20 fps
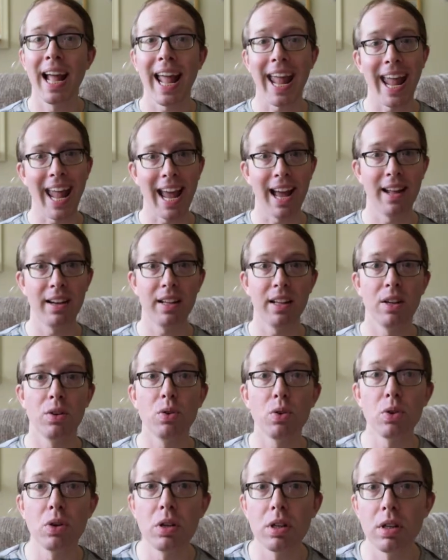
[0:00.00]
and in
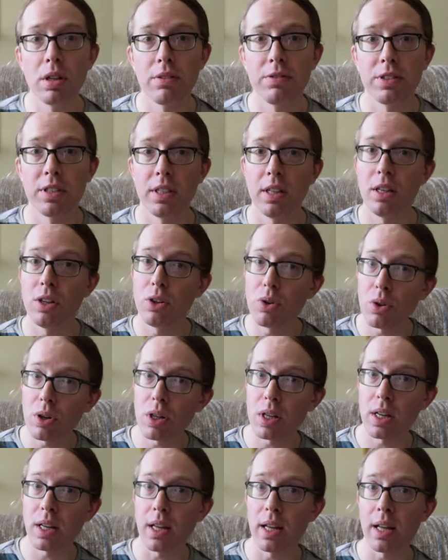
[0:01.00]
order of
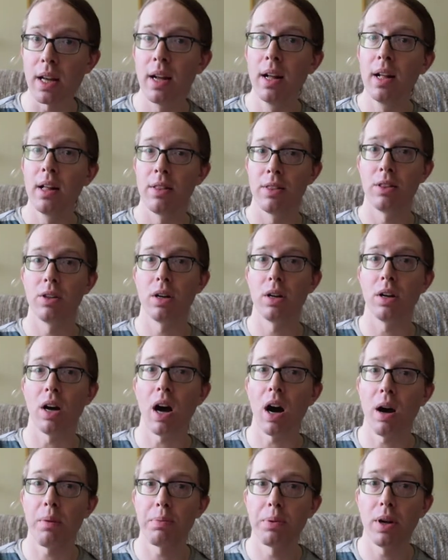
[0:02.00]
seniority, the
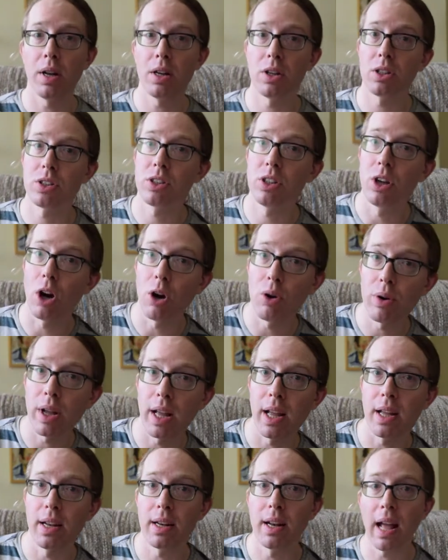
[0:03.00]
operators go
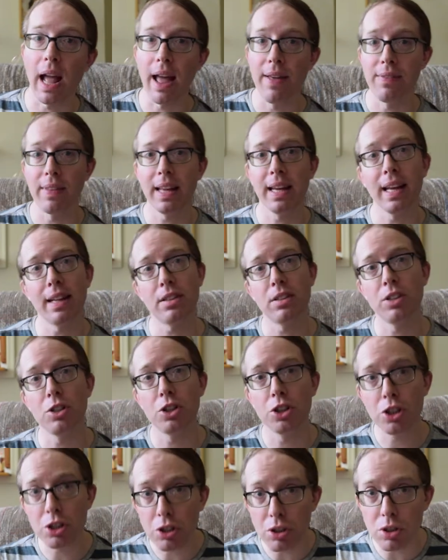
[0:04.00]
in and they get to
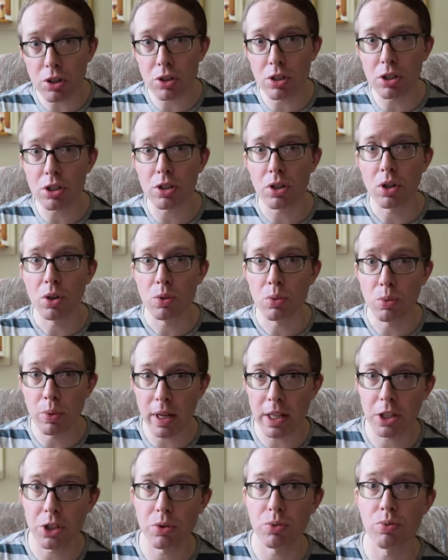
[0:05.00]
choose
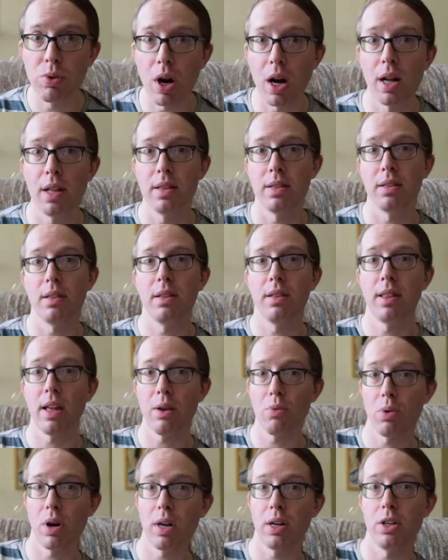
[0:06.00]
which run they
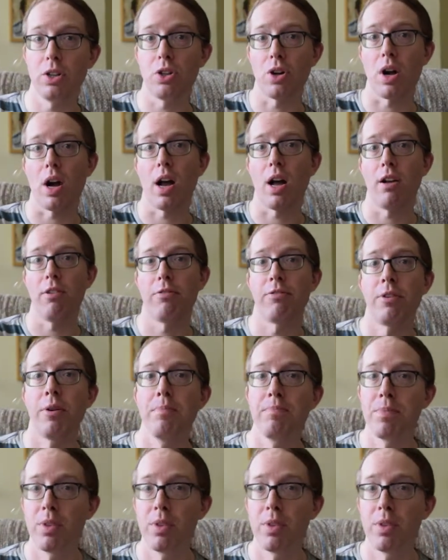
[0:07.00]
want to drive.